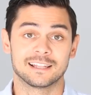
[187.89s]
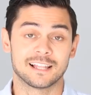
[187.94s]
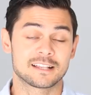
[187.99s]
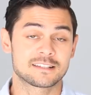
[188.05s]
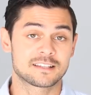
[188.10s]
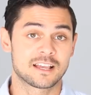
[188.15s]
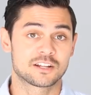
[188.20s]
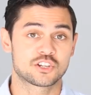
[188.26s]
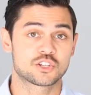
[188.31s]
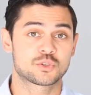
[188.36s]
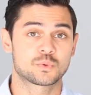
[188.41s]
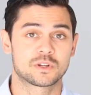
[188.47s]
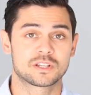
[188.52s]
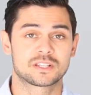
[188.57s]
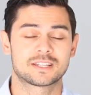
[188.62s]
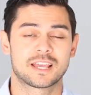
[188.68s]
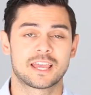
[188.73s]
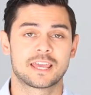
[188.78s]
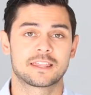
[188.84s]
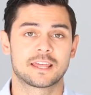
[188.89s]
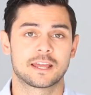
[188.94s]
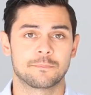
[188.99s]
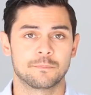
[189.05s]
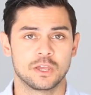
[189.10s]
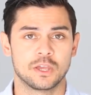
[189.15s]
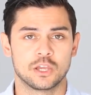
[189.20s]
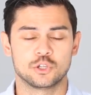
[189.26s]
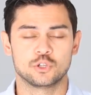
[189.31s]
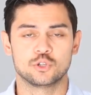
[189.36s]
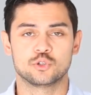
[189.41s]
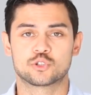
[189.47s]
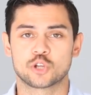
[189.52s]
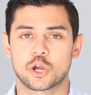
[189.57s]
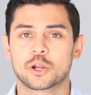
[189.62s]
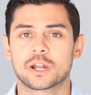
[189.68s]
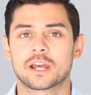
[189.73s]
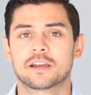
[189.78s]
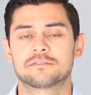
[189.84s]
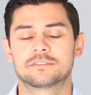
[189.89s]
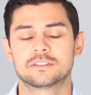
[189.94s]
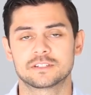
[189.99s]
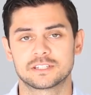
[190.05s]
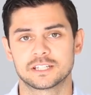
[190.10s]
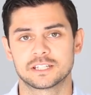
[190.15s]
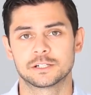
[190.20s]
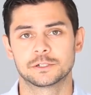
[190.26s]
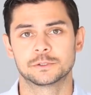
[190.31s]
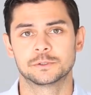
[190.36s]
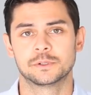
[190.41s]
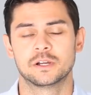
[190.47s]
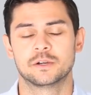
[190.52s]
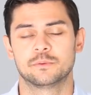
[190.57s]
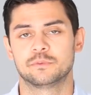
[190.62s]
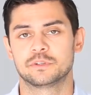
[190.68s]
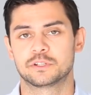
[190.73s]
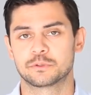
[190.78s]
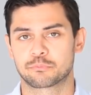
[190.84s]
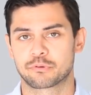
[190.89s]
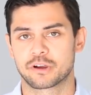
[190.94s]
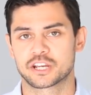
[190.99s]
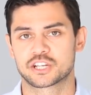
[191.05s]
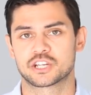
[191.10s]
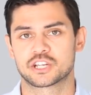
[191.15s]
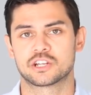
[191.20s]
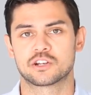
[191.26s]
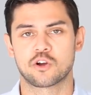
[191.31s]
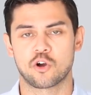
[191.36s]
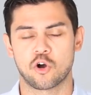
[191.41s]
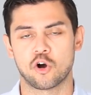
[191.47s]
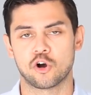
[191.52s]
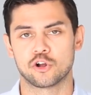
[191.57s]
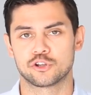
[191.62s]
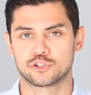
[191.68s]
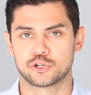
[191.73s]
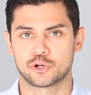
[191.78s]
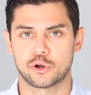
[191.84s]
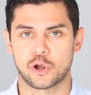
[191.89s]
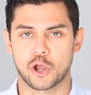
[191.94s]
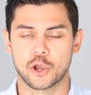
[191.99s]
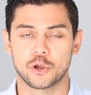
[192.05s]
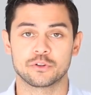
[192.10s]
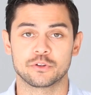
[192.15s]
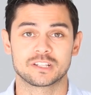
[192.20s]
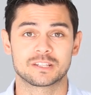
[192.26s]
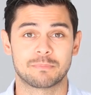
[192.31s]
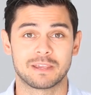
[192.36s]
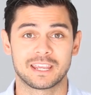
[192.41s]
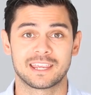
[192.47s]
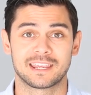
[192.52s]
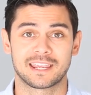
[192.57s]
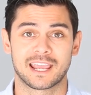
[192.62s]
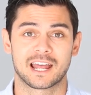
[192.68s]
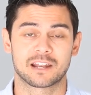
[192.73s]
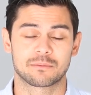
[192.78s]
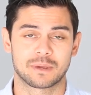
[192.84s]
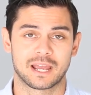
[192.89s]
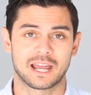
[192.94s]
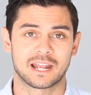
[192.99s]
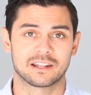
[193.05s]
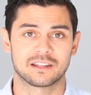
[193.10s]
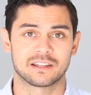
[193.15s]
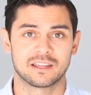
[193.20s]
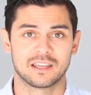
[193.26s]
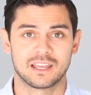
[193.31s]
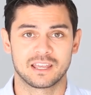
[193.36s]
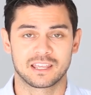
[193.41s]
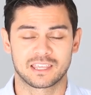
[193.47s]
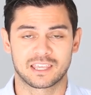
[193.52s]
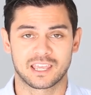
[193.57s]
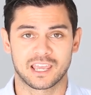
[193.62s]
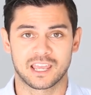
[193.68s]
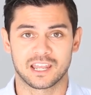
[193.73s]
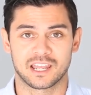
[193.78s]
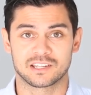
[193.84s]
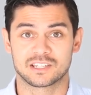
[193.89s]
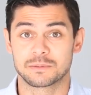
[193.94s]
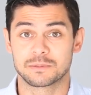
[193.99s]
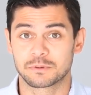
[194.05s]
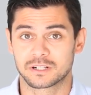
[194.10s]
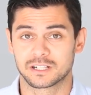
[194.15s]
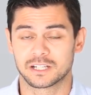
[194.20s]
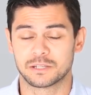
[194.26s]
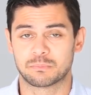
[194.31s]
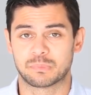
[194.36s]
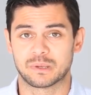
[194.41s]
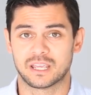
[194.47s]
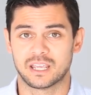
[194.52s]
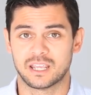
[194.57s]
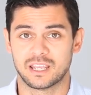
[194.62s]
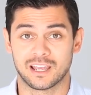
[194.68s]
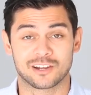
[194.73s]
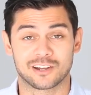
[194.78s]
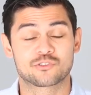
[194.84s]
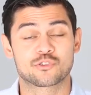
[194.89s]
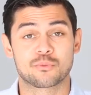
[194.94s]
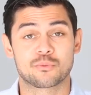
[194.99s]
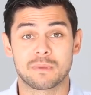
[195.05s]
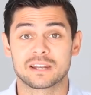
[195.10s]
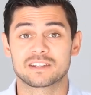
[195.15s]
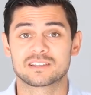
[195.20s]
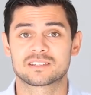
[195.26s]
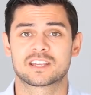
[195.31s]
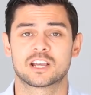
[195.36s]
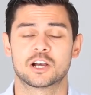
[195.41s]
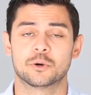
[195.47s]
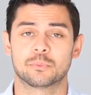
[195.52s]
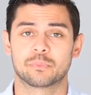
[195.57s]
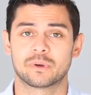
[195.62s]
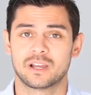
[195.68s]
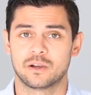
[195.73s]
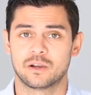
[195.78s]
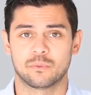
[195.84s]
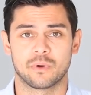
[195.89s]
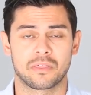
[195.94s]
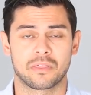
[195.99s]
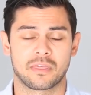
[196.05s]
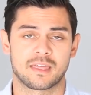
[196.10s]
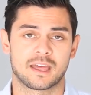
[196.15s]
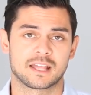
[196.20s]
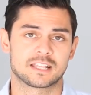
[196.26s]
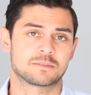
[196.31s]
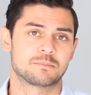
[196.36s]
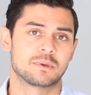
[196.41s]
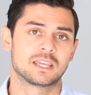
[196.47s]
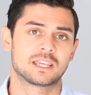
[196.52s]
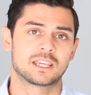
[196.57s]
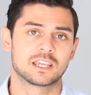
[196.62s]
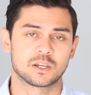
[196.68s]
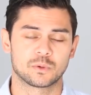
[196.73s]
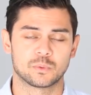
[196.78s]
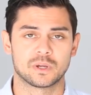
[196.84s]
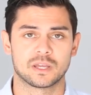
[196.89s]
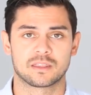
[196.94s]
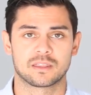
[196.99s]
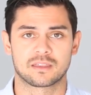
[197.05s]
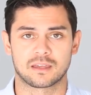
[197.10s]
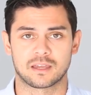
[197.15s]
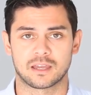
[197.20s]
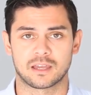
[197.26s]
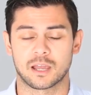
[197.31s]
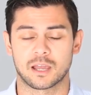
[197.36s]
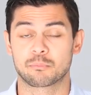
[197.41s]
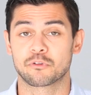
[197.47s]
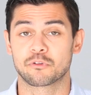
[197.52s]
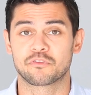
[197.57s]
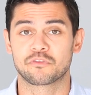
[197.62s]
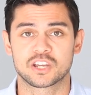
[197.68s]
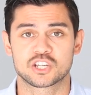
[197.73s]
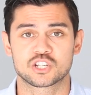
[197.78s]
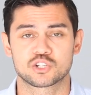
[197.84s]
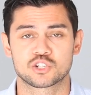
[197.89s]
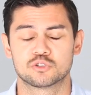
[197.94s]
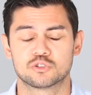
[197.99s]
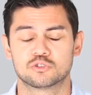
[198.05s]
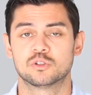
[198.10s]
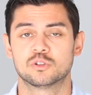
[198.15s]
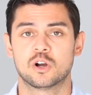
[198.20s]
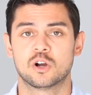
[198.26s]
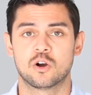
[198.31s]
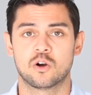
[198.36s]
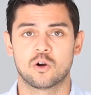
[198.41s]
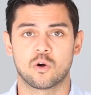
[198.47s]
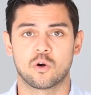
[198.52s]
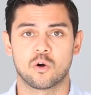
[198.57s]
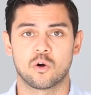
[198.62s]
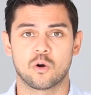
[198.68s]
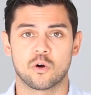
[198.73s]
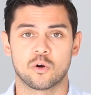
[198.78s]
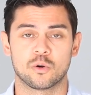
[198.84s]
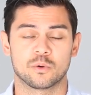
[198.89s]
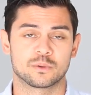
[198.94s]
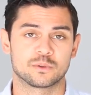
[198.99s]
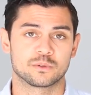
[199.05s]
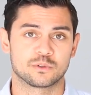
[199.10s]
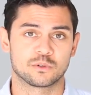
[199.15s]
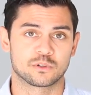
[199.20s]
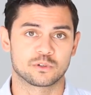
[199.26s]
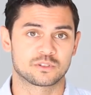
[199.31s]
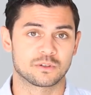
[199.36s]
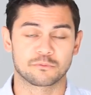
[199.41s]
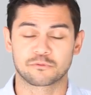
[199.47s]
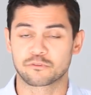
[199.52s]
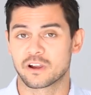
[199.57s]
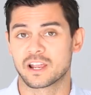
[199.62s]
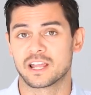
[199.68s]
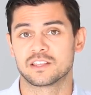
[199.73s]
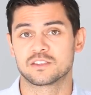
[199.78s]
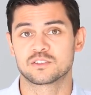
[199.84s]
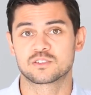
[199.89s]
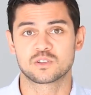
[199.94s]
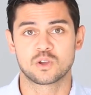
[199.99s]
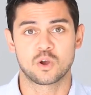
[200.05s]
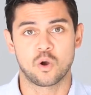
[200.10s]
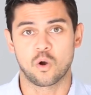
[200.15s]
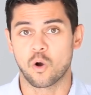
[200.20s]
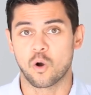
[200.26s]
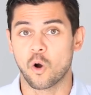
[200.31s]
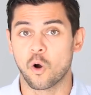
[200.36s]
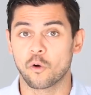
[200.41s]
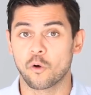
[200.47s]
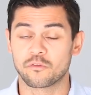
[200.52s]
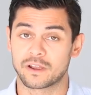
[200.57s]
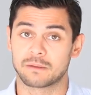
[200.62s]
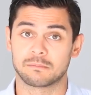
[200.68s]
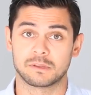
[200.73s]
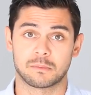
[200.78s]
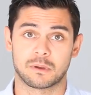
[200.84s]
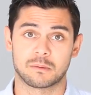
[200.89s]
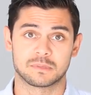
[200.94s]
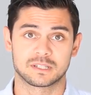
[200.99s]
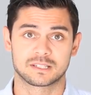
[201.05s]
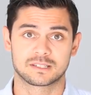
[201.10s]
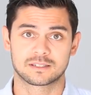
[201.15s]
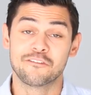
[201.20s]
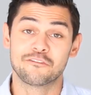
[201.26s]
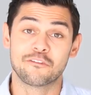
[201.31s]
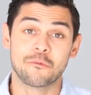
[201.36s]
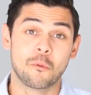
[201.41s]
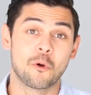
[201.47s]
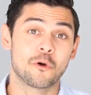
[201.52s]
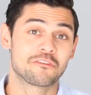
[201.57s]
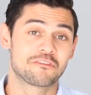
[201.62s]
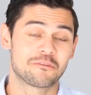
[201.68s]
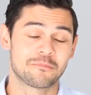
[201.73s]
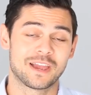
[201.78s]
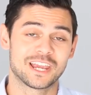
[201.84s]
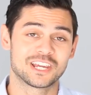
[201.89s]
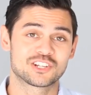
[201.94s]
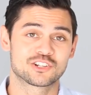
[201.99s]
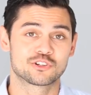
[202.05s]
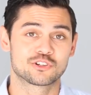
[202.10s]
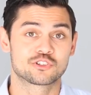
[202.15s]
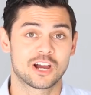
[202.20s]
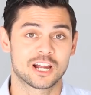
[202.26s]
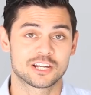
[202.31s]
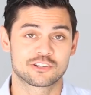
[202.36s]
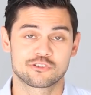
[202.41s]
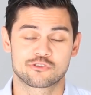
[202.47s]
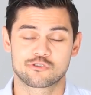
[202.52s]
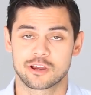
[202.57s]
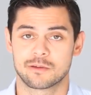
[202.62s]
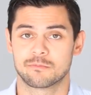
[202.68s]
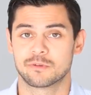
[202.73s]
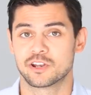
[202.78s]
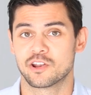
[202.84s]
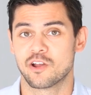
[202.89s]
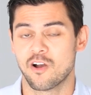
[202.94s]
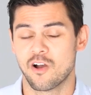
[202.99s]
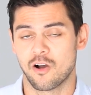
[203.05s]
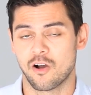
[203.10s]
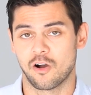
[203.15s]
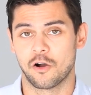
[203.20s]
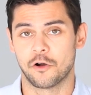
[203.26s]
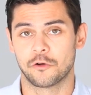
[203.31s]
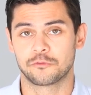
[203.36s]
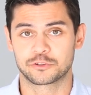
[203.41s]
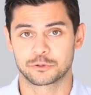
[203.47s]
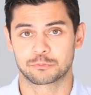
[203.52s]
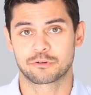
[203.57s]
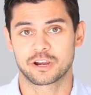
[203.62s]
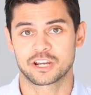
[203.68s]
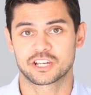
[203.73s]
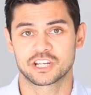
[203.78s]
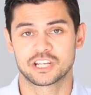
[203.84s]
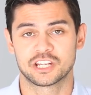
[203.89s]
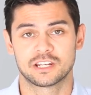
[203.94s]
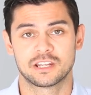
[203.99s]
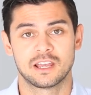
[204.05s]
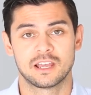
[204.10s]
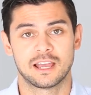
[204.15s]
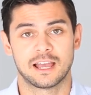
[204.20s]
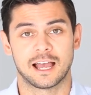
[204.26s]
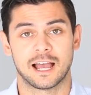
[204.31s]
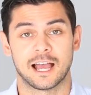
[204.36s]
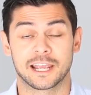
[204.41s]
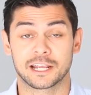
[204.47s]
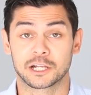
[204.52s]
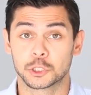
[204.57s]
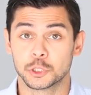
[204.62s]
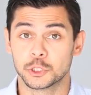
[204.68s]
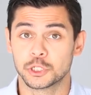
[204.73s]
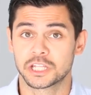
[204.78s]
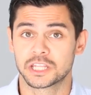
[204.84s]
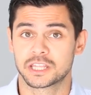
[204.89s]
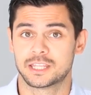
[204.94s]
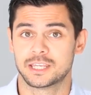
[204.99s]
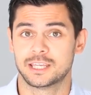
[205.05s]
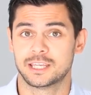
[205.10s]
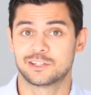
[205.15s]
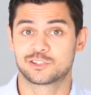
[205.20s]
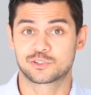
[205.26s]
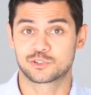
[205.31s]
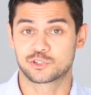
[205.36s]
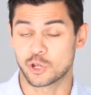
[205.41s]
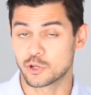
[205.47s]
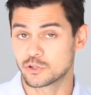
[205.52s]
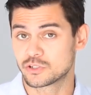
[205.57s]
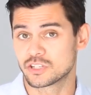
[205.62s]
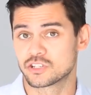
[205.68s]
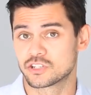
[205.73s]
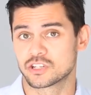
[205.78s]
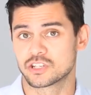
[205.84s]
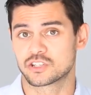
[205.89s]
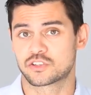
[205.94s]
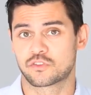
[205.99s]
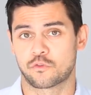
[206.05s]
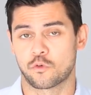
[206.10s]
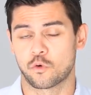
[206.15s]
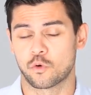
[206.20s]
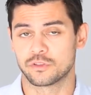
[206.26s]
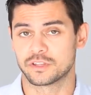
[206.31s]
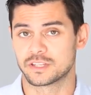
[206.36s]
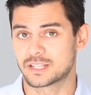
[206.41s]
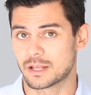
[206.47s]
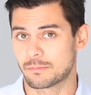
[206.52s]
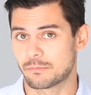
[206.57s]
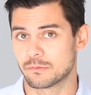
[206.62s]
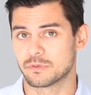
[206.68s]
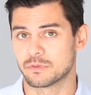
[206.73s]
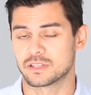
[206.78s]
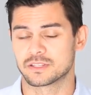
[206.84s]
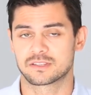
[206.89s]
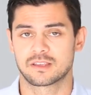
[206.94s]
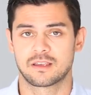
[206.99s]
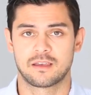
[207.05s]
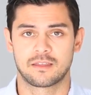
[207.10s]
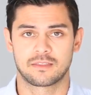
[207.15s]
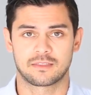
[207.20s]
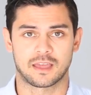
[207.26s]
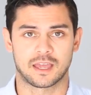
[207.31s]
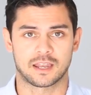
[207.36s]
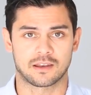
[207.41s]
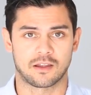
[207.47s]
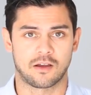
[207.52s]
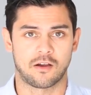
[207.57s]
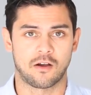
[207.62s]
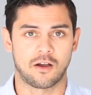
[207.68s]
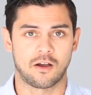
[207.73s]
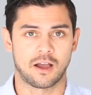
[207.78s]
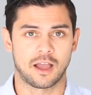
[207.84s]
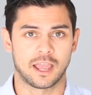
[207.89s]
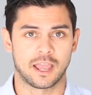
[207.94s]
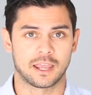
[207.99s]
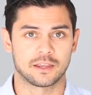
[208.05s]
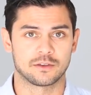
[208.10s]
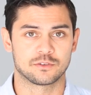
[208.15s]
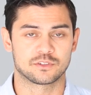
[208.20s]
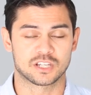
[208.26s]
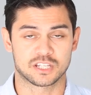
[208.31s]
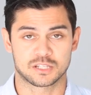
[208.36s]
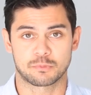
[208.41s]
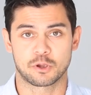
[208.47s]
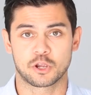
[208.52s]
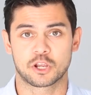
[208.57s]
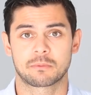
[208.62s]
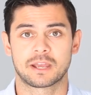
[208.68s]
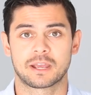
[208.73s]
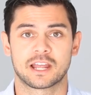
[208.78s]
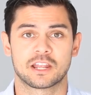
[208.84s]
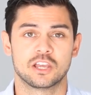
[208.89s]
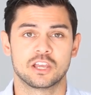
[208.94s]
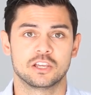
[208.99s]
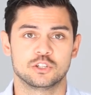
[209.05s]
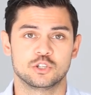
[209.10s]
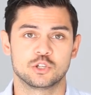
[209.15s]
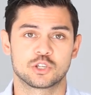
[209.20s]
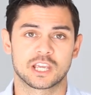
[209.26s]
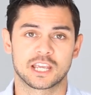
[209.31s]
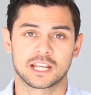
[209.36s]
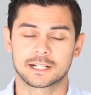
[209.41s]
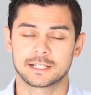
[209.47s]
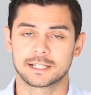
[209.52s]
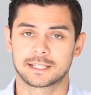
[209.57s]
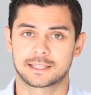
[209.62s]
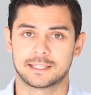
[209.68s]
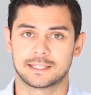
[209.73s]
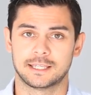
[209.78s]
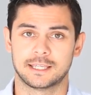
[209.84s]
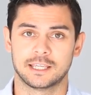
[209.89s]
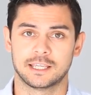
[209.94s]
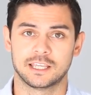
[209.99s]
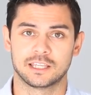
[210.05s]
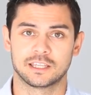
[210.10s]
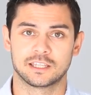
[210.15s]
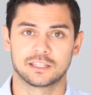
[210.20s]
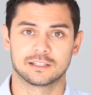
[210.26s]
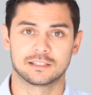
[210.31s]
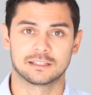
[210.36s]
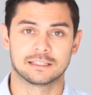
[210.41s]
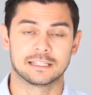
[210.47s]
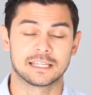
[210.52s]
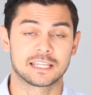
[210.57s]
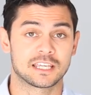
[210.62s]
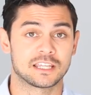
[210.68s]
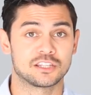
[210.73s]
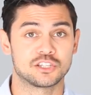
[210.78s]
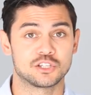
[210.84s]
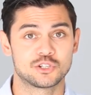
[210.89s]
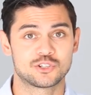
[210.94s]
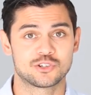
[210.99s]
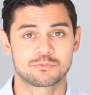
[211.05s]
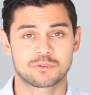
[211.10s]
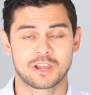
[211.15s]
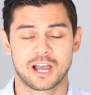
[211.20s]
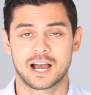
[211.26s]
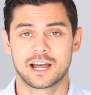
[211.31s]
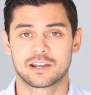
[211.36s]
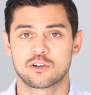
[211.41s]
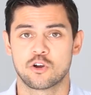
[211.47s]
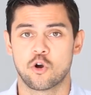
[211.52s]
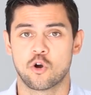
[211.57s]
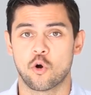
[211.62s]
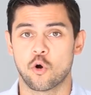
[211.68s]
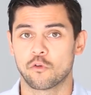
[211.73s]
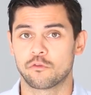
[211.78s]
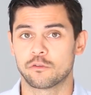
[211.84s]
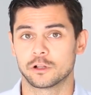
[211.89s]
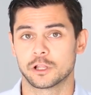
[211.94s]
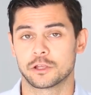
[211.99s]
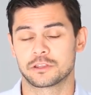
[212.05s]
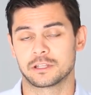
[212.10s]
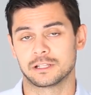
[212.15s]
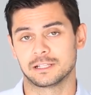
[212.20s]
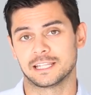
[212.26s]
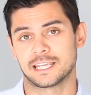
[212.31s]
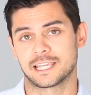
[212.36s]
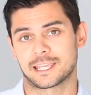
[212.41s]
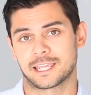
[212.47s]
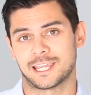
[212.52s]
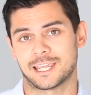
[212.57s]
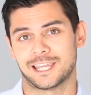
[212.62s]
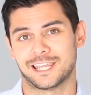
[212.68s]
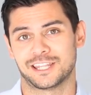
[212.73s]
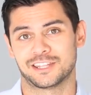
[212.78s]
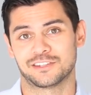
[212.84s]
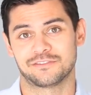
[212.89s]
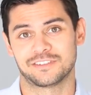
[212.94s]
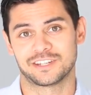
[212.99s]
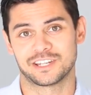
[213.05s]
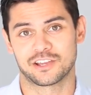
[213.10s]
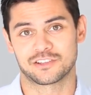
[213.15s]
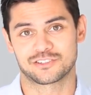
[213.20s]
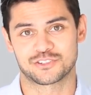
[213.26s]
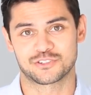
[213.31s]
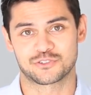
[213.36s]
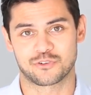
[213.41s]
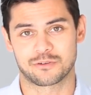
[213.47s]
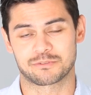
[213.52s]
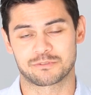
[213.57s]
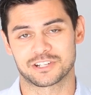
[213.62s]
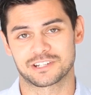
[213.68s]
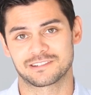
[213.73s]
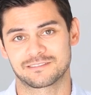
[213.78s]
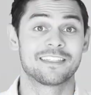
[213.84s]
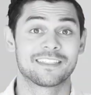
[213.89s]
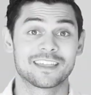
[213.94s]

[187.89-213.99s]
Lastly, I just want to say that you don't have to deal with depression on your own. Speaking out about it can typically be a tremendous help, whether that's speaking with a professional or some friends or family members. For more information on dietary treatment of depression, including the dosages for the supplements that I just spoke about, you can click the link in the YouTube card or follow the link in the video's description.